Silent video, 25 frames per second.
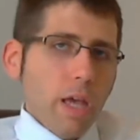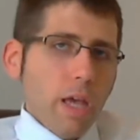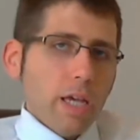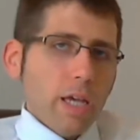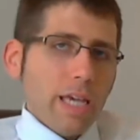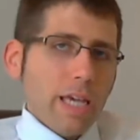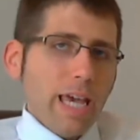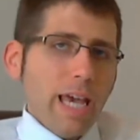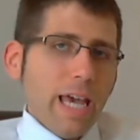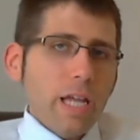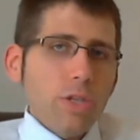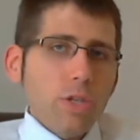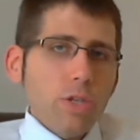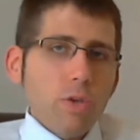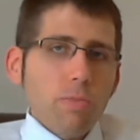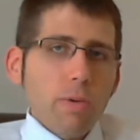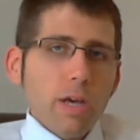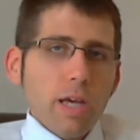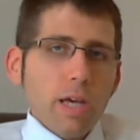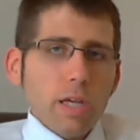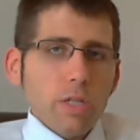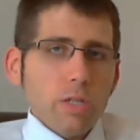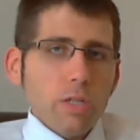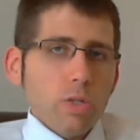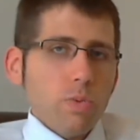Can you
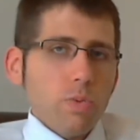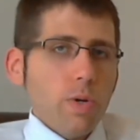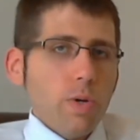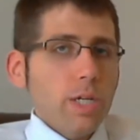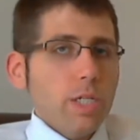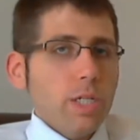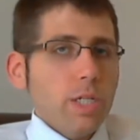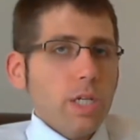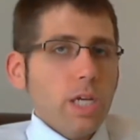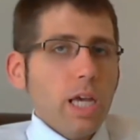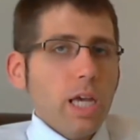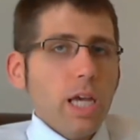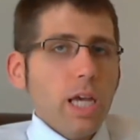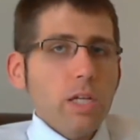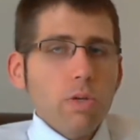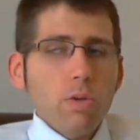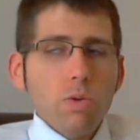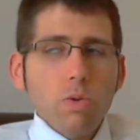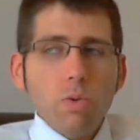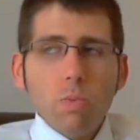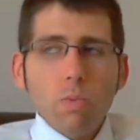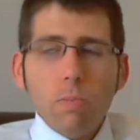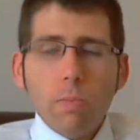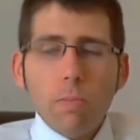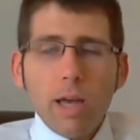make a switch? Can
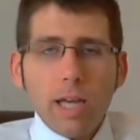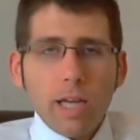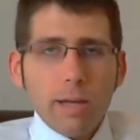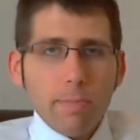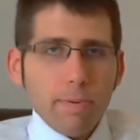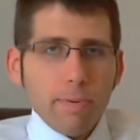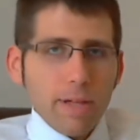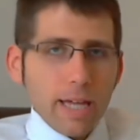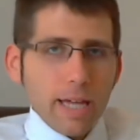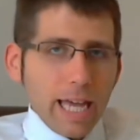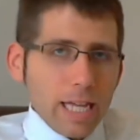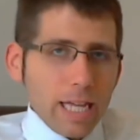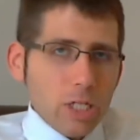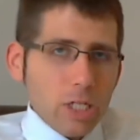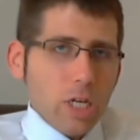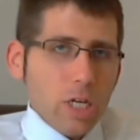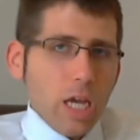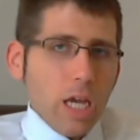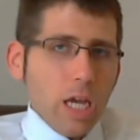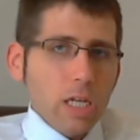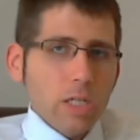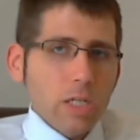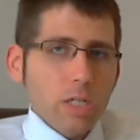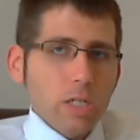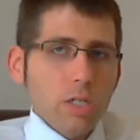you make a plan
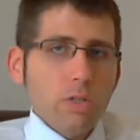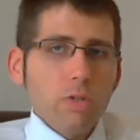change?